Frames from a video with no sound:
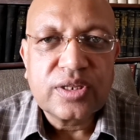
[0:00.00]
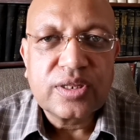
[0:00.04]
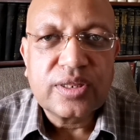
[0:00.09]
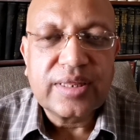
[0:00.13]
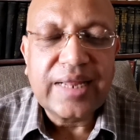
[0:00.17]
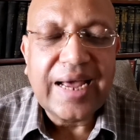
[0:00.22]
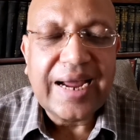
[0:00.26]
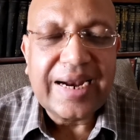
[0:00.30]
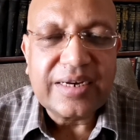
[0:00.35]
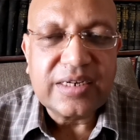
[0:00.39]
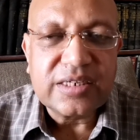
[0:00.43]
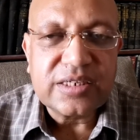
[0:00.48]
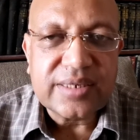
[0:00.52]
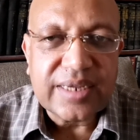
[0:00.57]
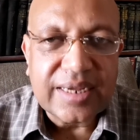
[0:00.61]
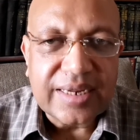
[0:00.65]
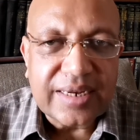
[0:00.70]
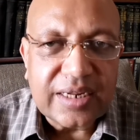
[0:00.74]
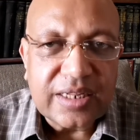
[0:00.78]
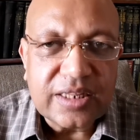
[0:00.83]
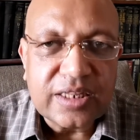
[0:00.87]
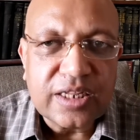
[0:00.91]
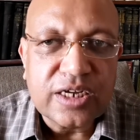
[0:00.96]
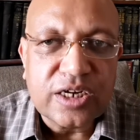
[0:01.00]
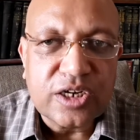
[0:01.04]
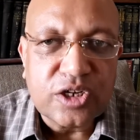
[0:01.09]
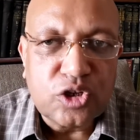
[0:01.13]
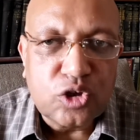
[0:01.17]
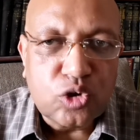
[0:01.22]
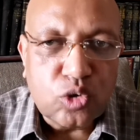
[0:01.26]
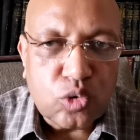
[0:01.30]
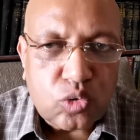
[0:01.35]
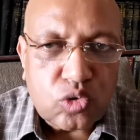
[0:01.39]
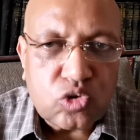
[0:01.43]
That is another
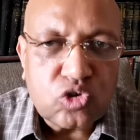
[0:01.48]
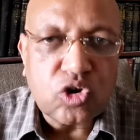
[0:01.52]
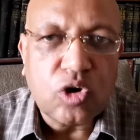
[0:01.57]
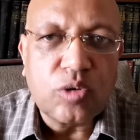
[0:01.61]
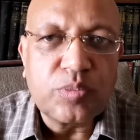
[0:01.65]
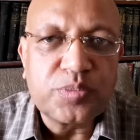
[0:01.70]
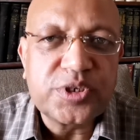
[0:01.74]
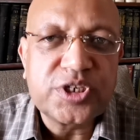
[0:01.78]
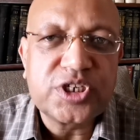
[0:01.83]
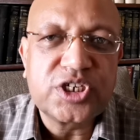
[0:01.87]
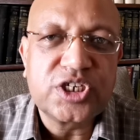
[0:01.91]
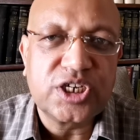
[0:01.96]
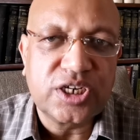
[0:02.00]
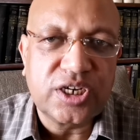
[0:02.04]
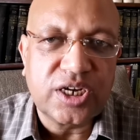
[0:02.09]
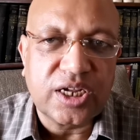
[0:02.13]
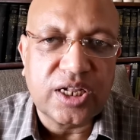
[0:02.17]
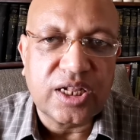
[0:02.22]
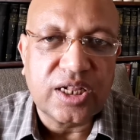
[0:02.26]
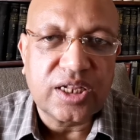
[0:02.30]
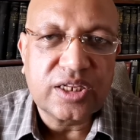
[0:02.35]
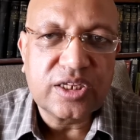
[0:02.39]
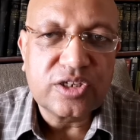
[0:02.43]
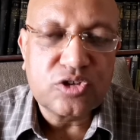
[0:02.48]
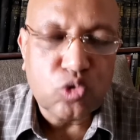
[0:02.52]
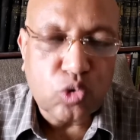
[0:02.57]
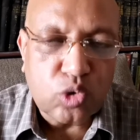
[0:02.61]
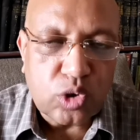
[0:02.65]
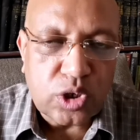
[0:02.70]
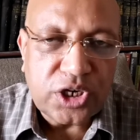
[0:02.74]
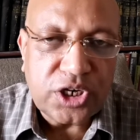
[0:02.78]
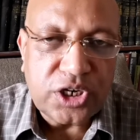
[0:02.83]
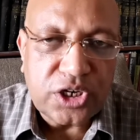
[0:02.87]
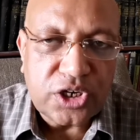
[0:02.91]
huge obstacle. This
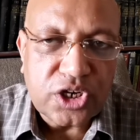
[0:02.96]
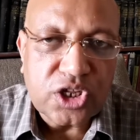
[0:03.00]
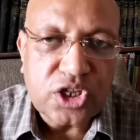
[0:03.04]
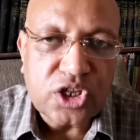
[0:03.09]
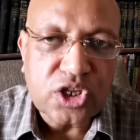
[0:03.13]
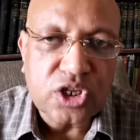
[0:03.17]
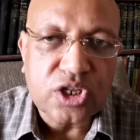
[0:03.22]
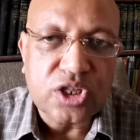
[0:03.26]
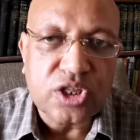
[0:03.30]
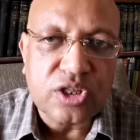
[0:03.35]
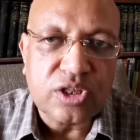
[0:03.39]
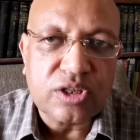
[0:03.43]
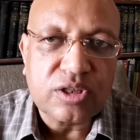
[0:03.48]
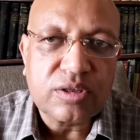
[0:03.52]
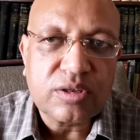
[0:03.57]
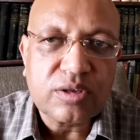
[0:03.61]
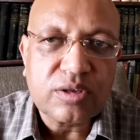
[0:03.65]
orientation